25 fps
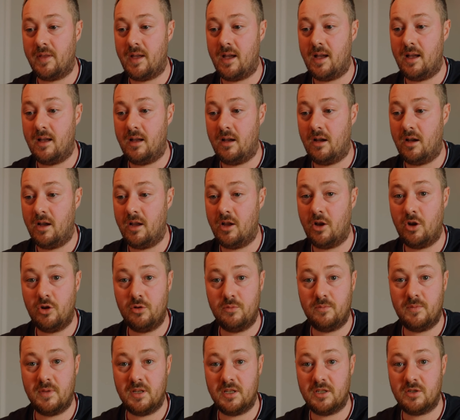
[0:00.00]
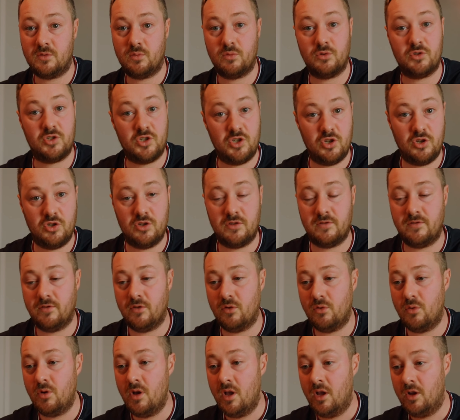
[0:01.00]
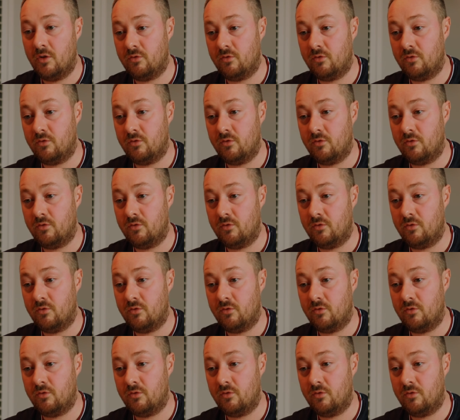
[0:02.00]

that. I hope this was useful.